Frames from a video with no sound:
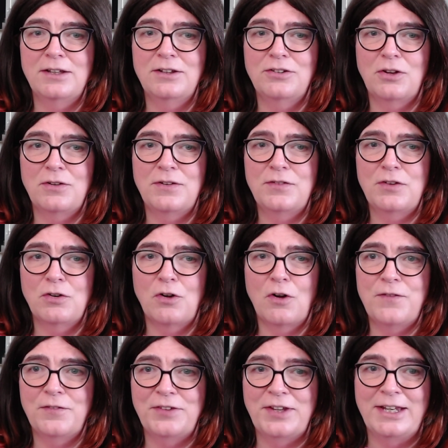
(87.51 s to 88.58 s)
So even though I've got
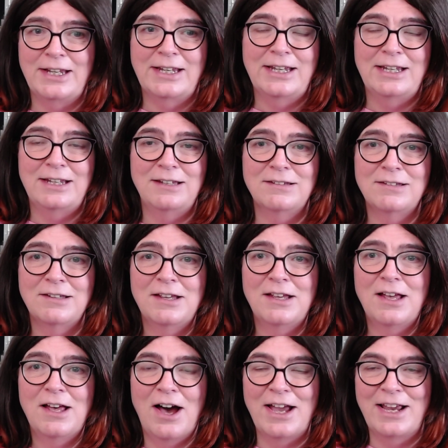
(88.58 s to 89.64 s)
15 keys,
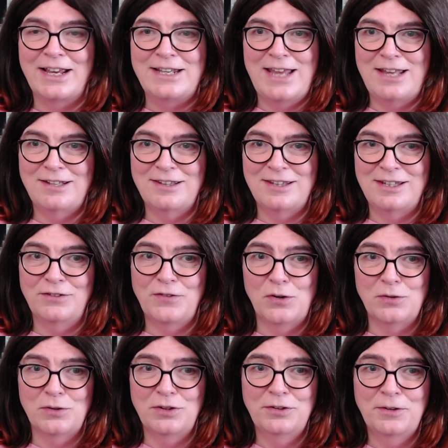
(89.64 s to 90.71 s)
I can nest these
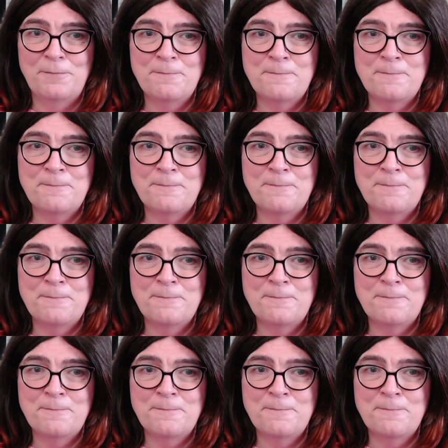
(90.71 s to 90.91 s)
folders,